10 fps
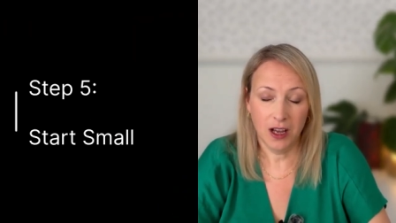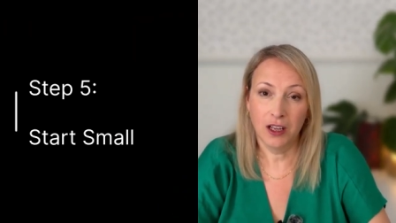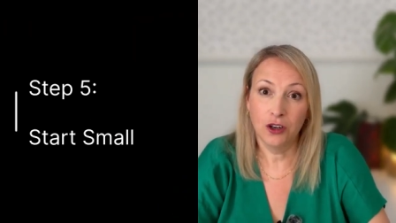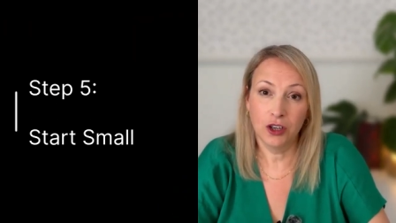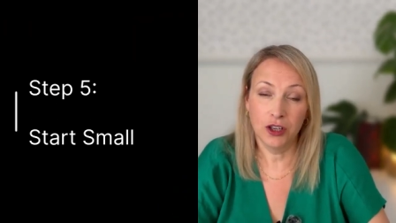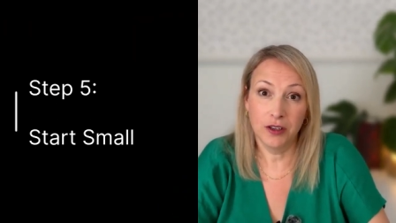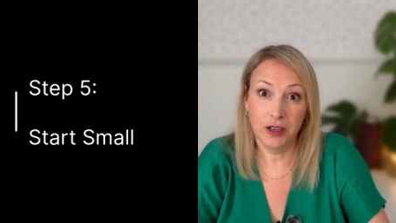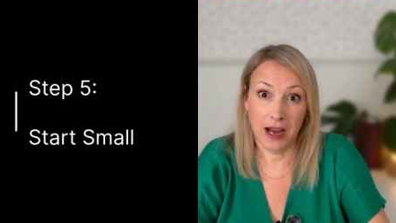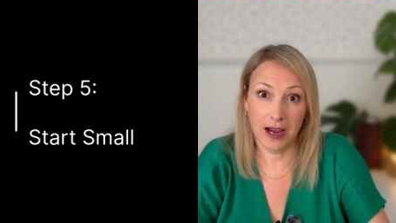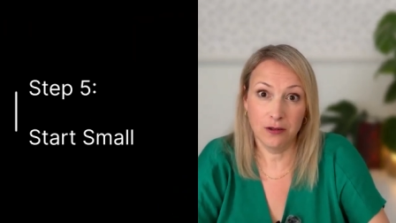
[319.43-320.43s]
and
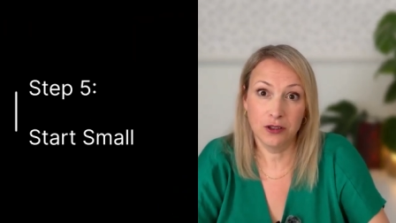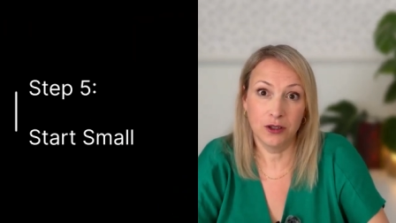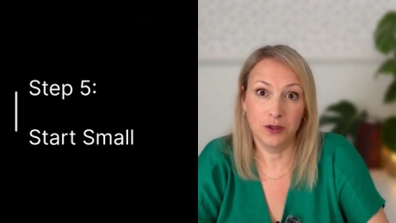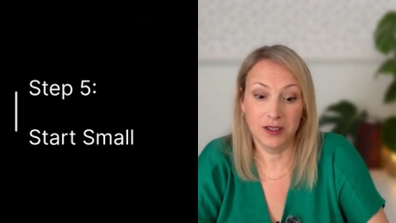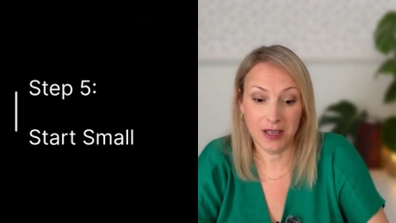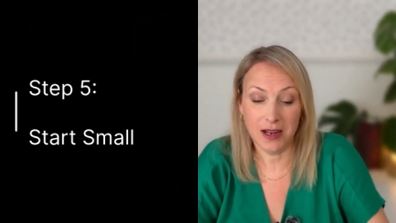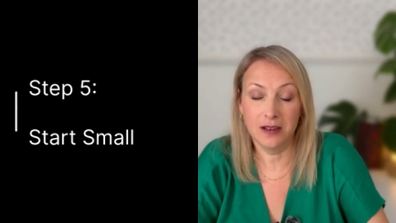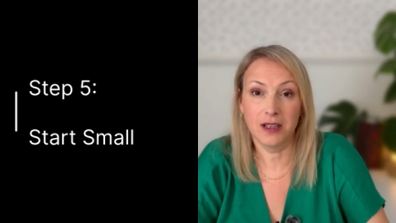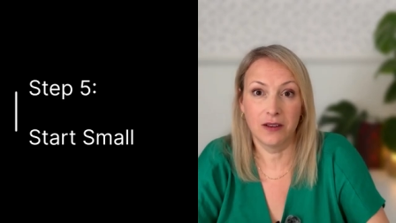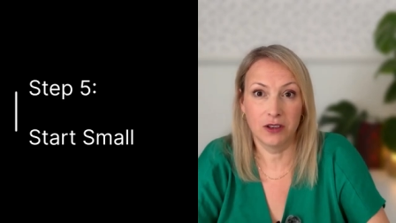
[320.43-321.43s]
learn how to
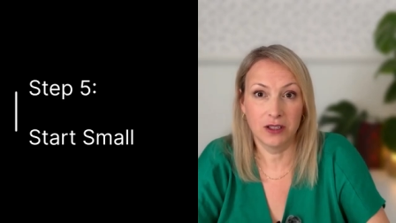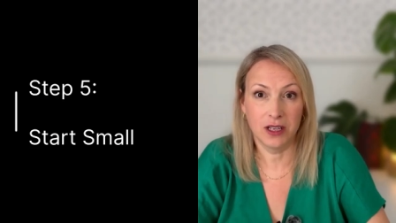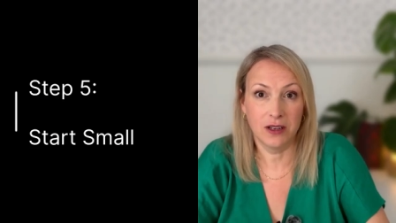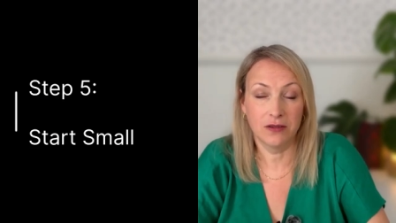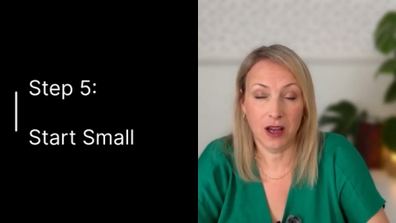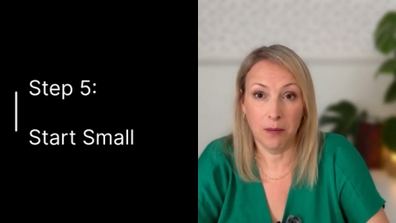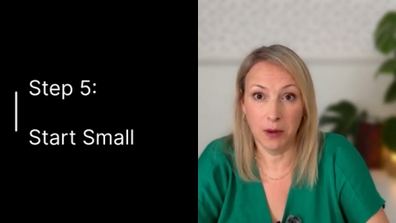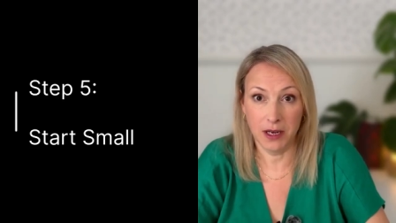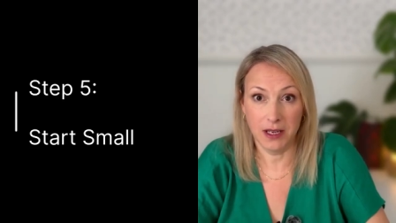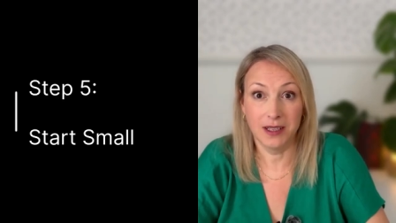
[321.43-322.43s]
send and receive that
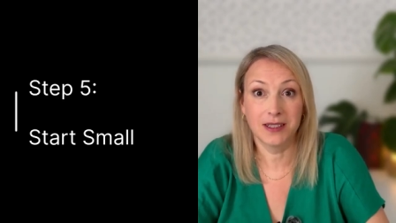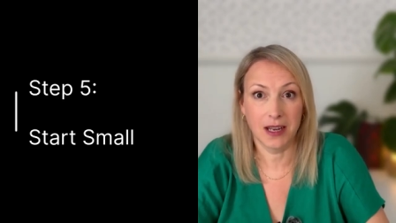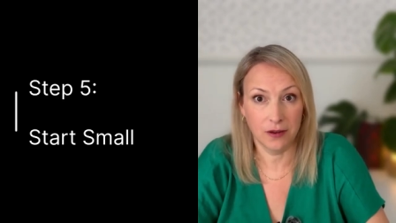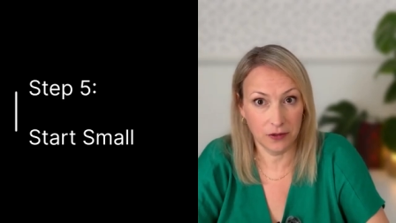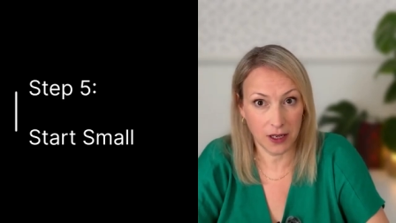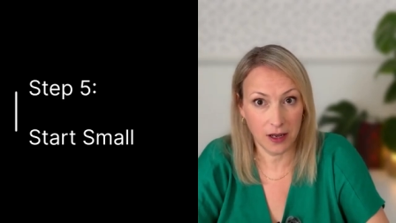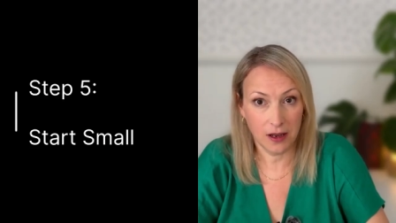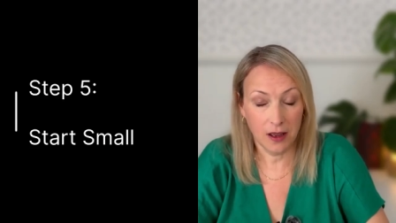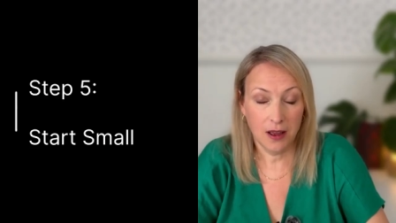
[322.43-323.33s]
money safely